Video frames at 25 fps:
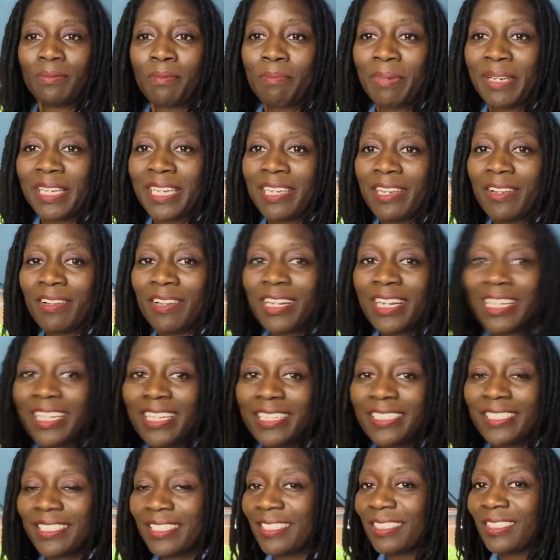but here
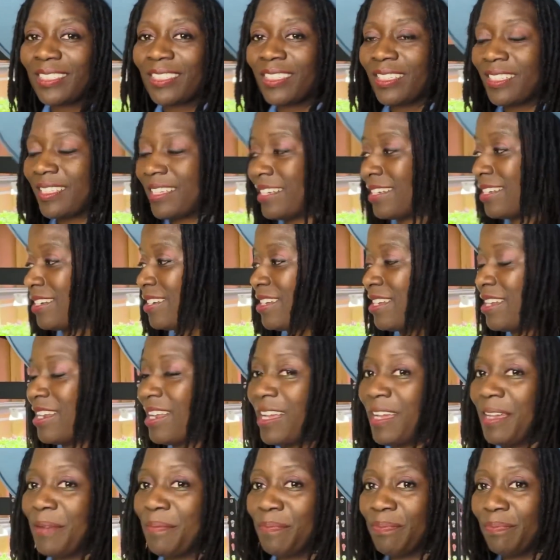it is.
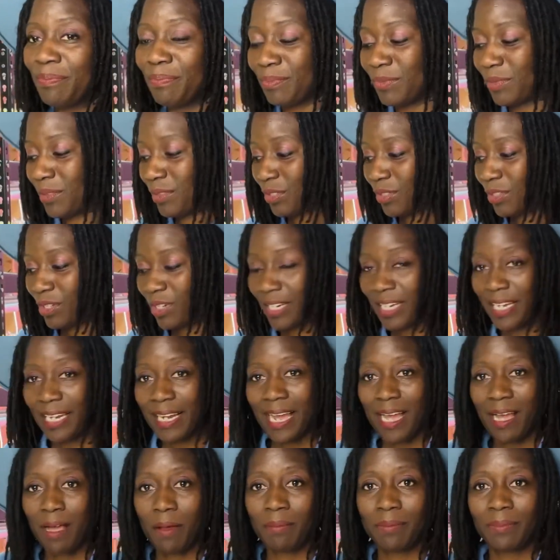I took it
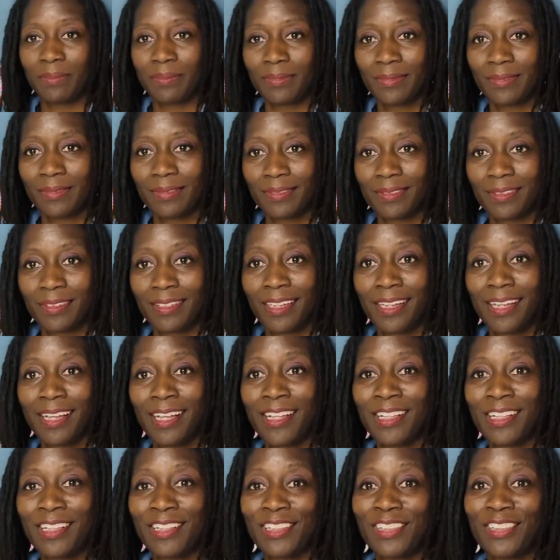up.
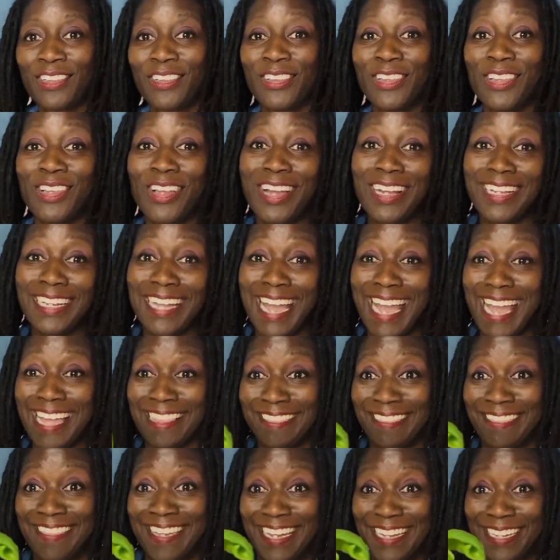Look
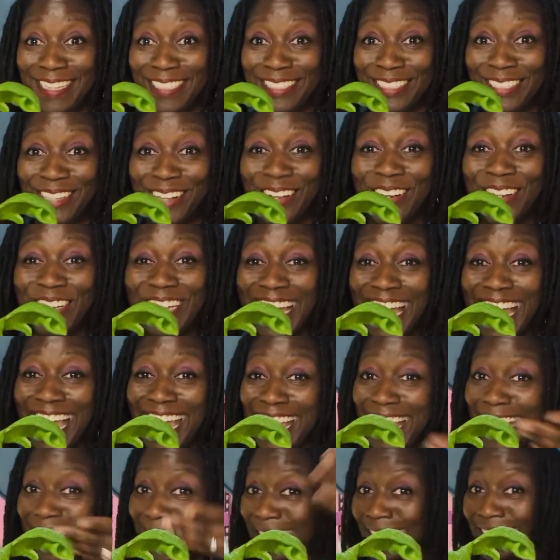at this,
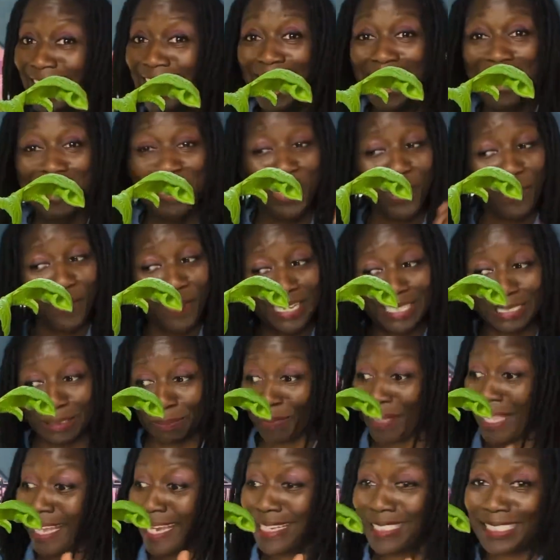okay? Can you
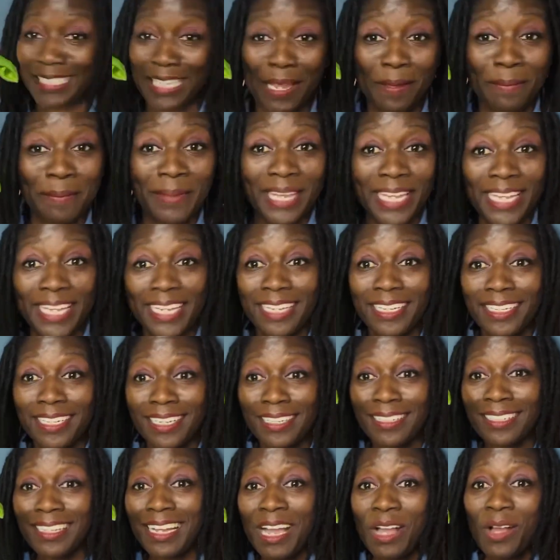explain to me,
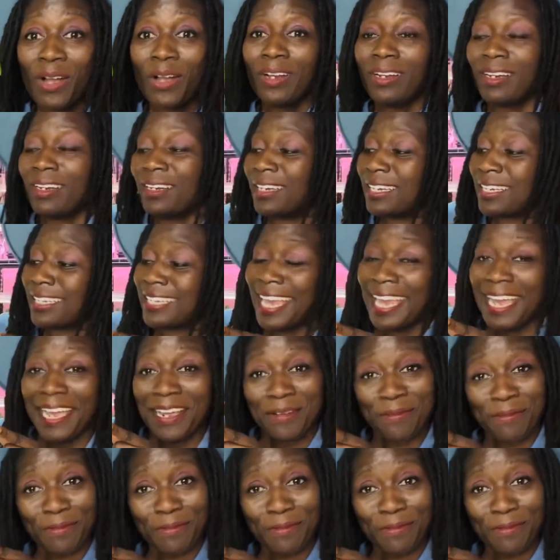can